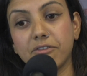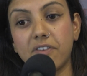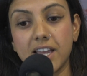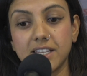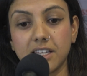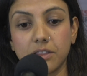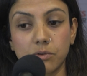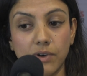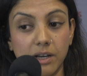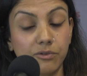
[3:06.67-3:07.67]
at
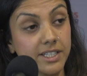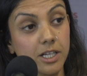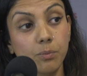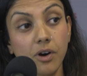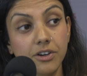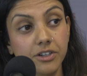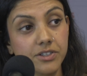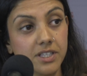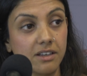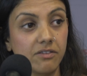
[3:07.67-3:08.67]
finding the right retail
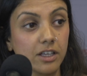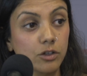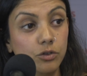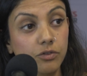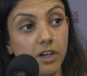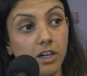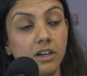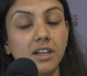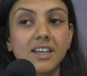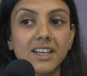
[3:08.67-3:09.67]
partners in
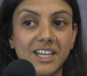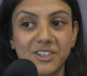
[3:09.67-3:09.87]
Vancouver,